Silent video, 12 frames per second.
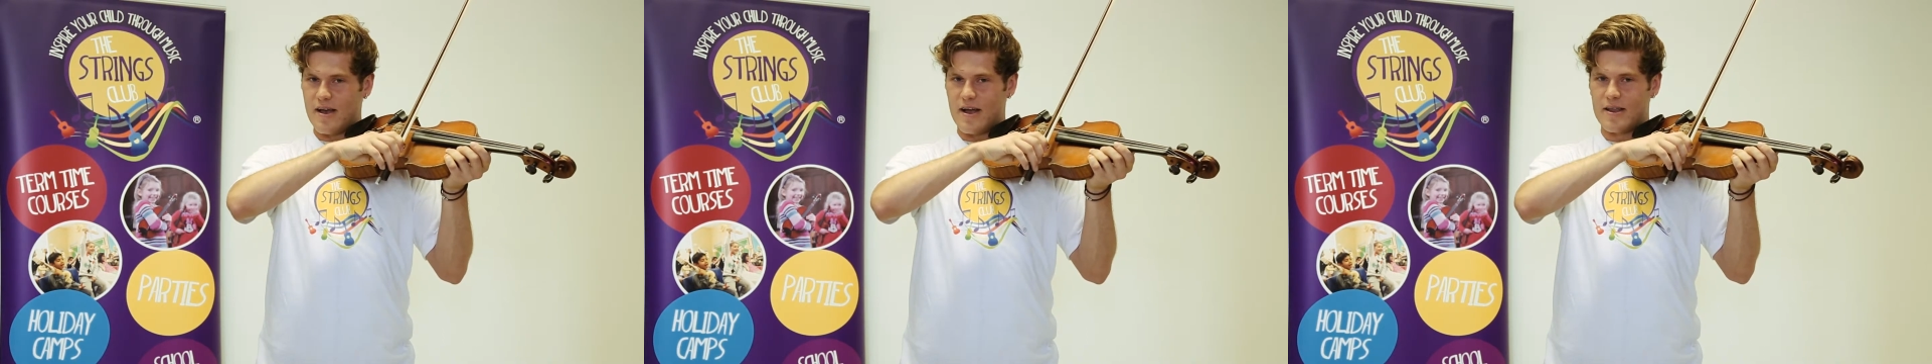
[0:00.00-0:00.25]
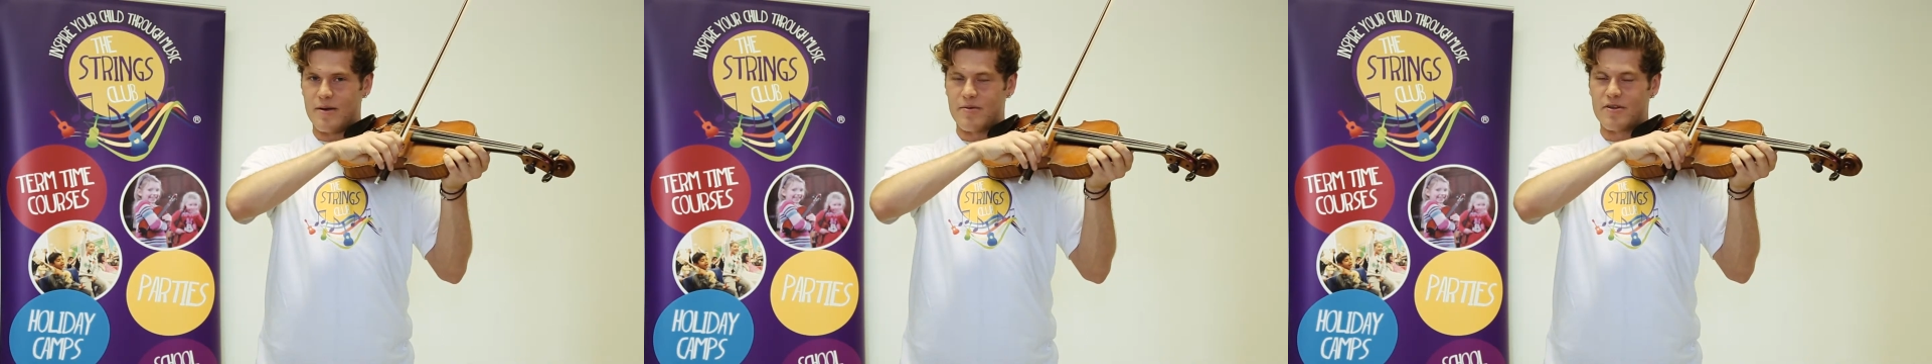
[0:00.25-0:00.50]

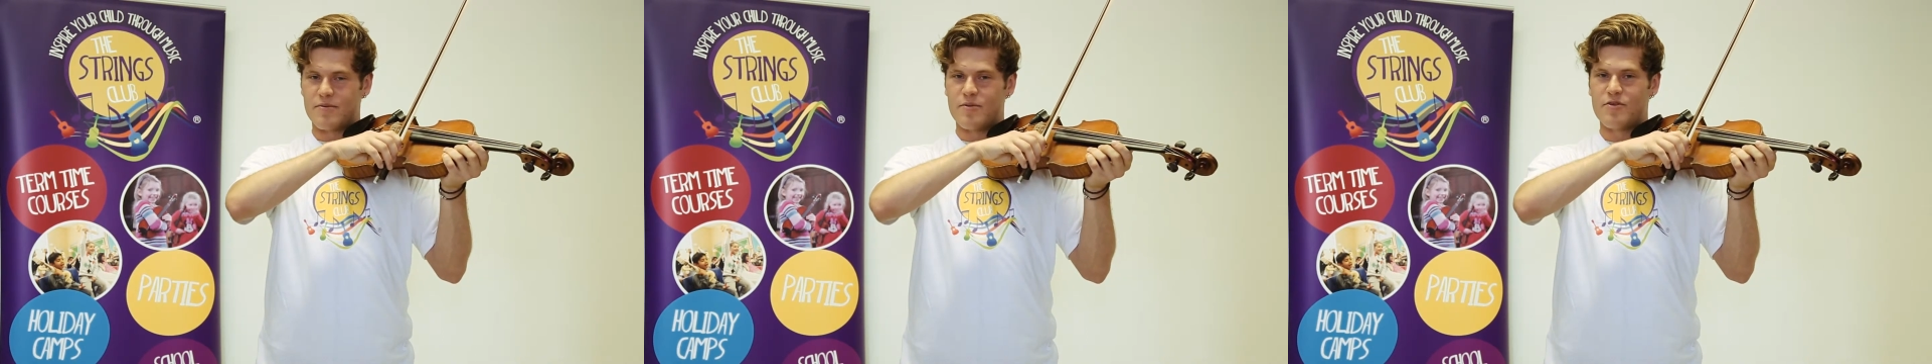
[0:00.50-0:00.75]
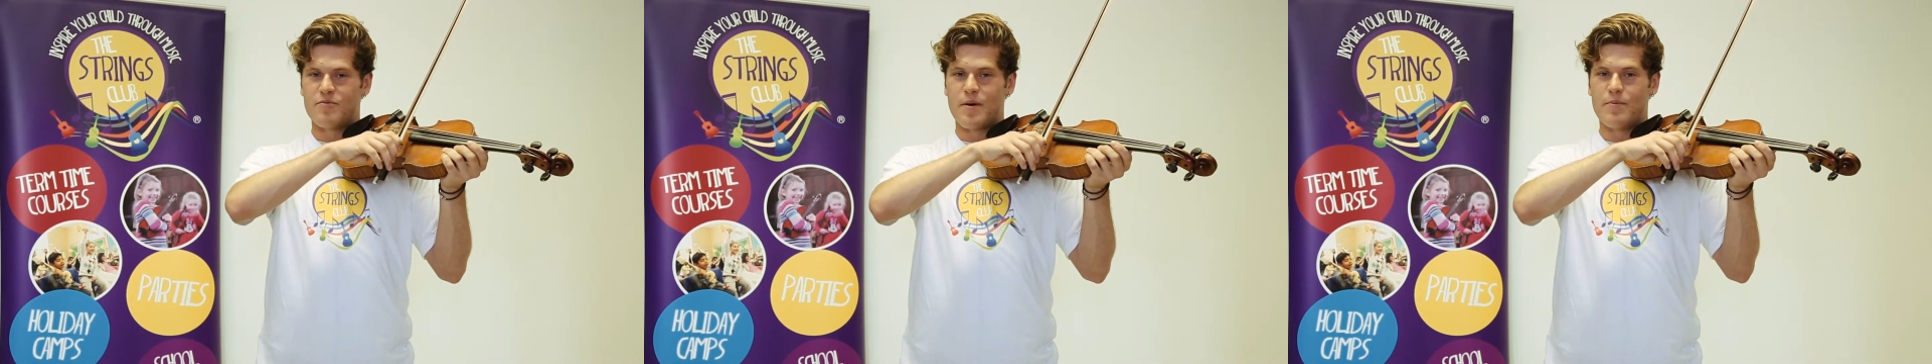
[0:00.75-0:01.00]
And I'm going to
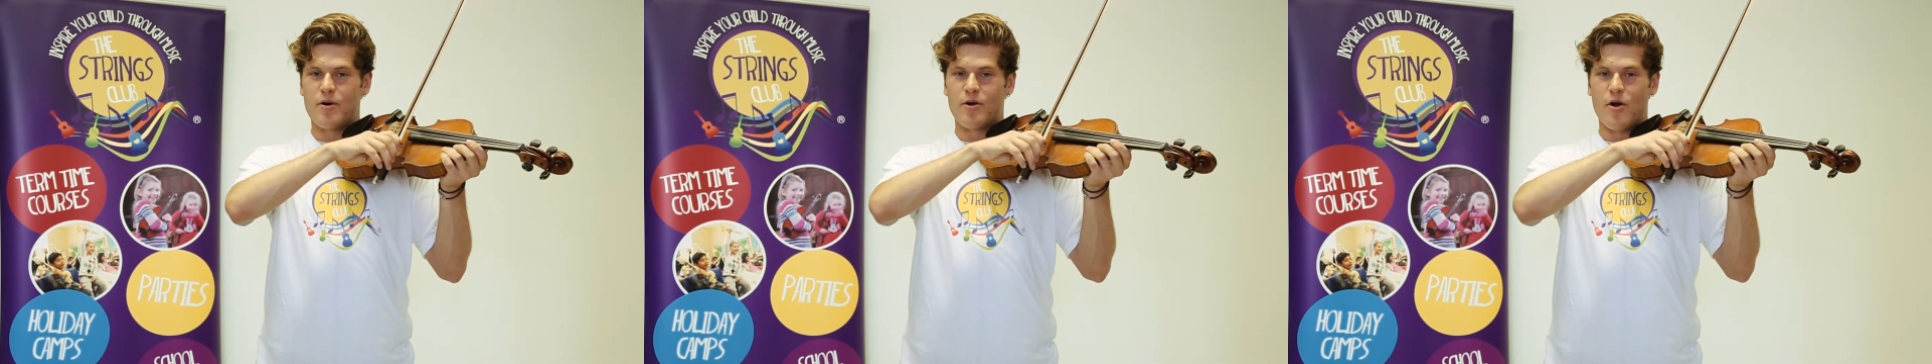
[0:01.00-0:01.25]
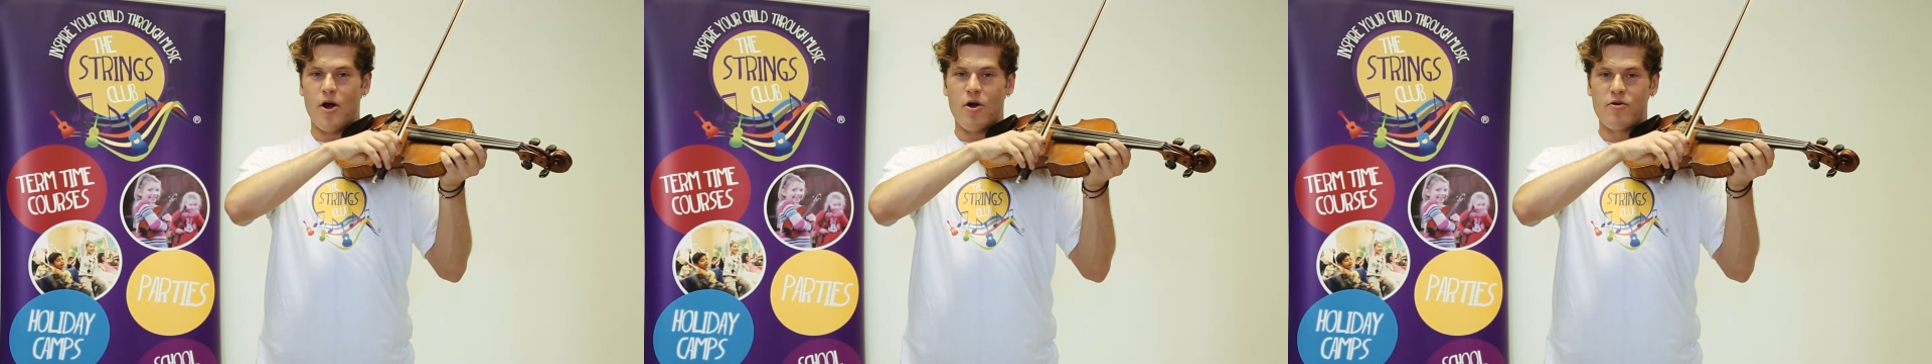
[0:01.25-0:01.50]
move my
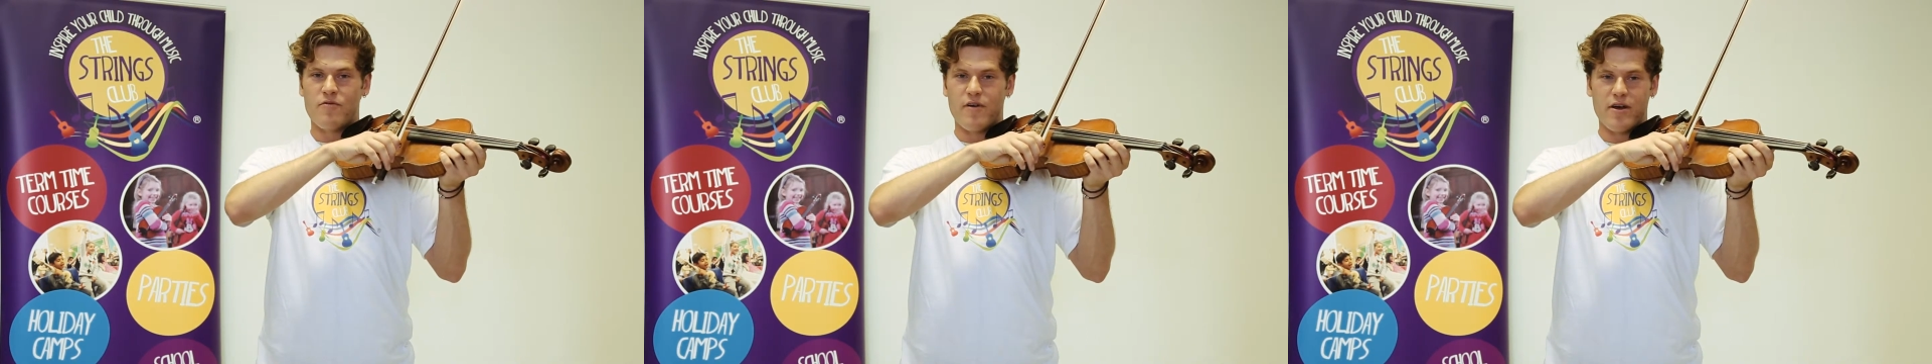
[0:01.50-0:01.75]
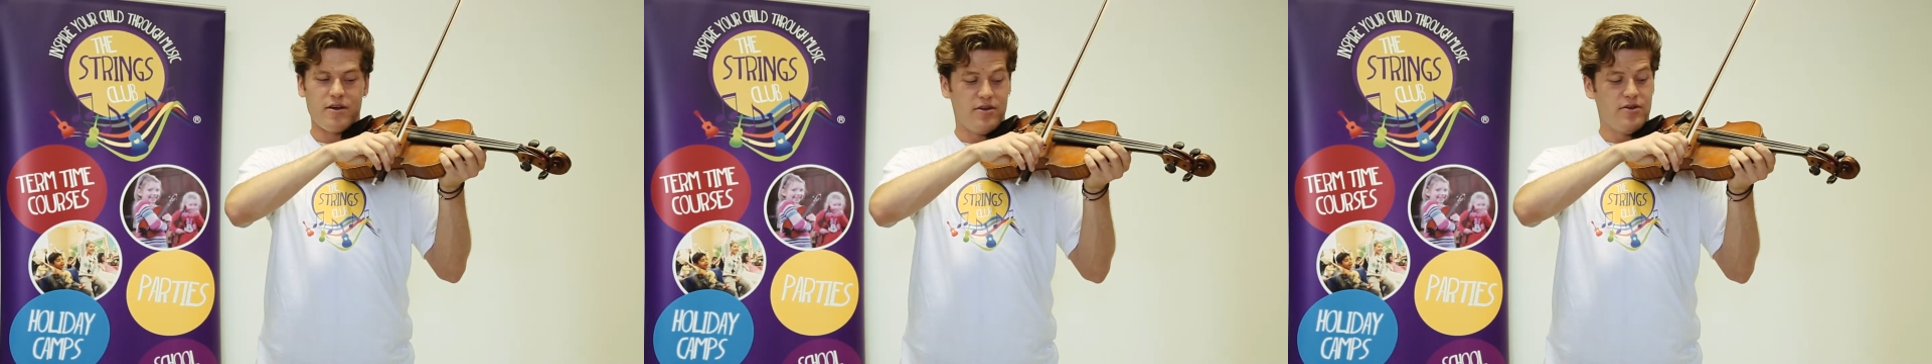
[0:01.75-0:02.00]
bow
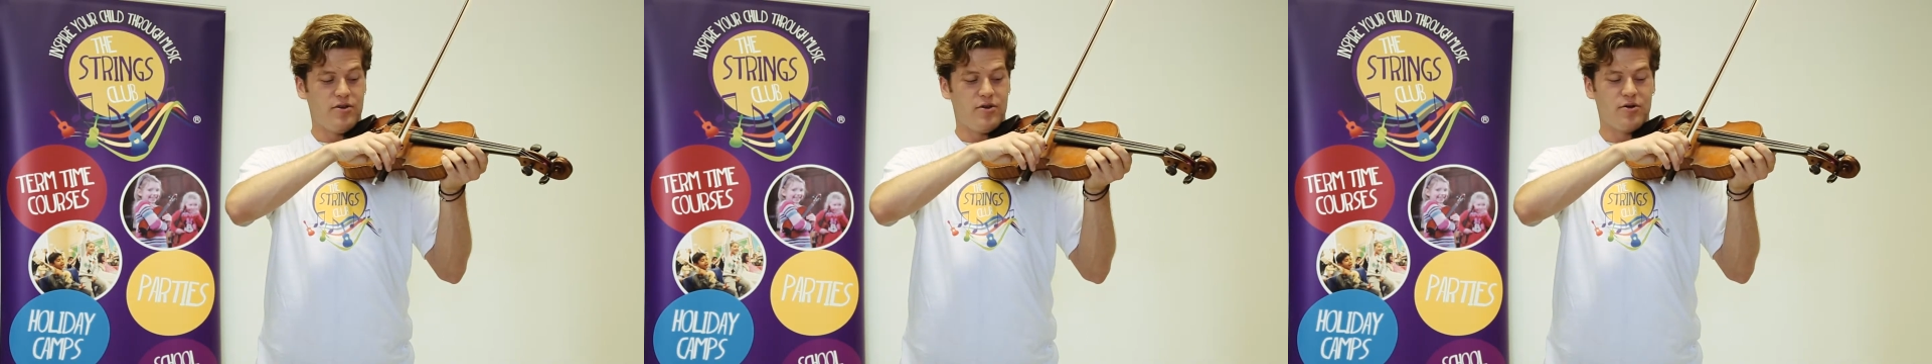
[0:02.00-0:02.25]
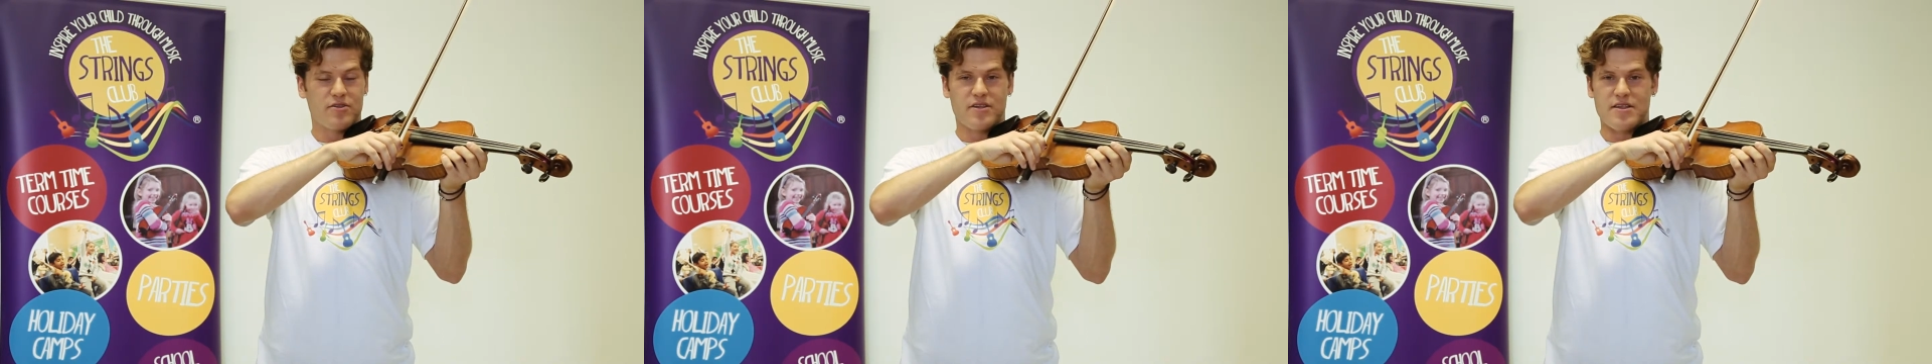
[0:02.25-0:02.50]
over
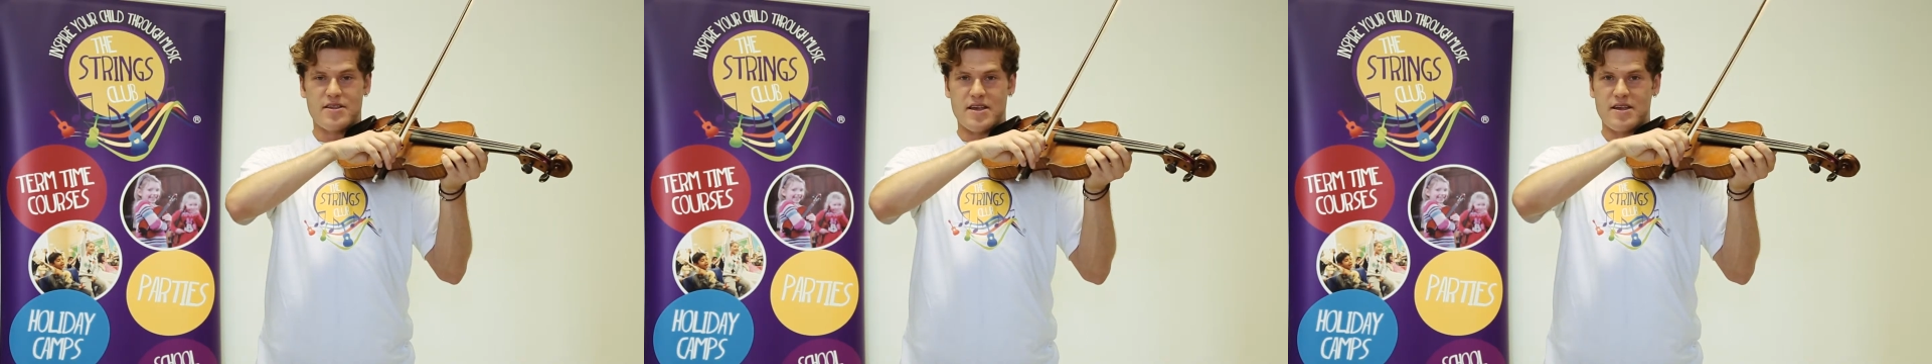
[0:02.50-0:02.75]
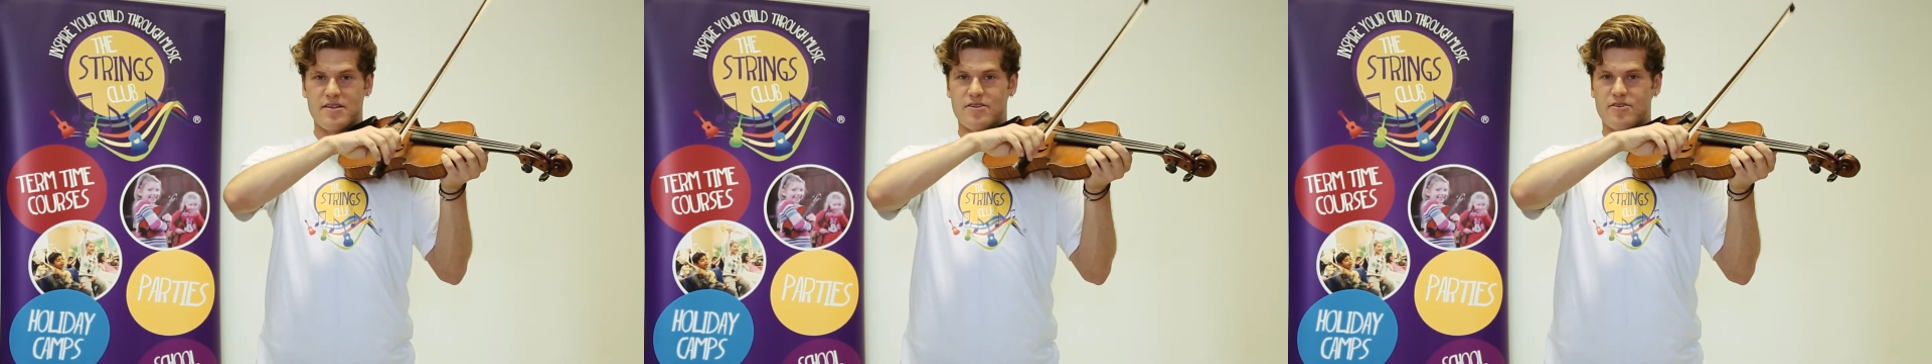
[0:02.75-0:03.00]
onto the
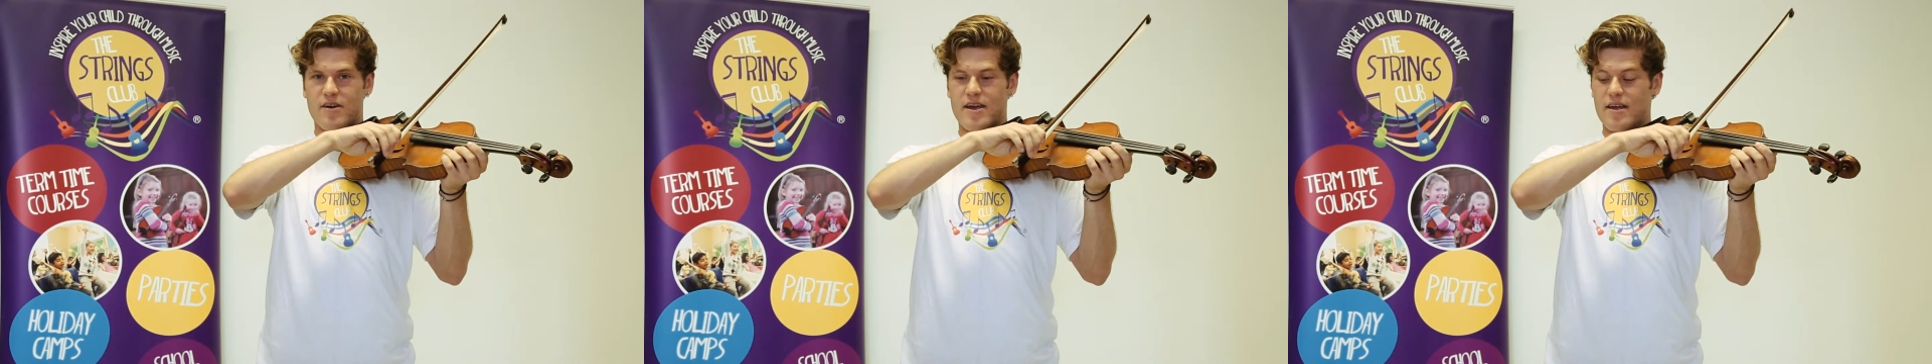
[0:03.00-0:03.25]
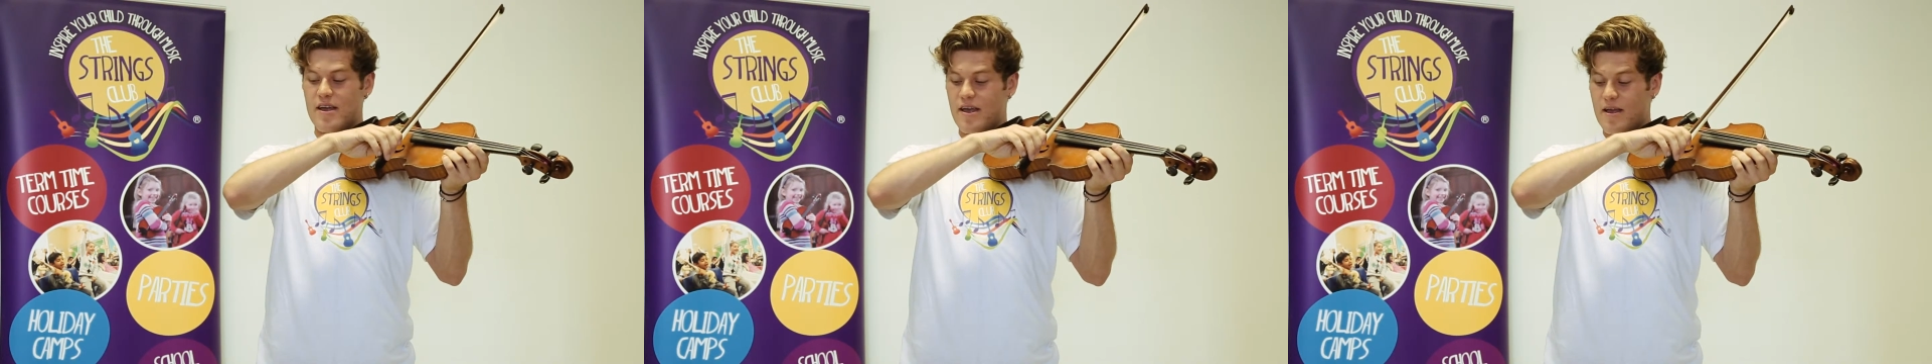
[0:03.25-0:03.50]
D string,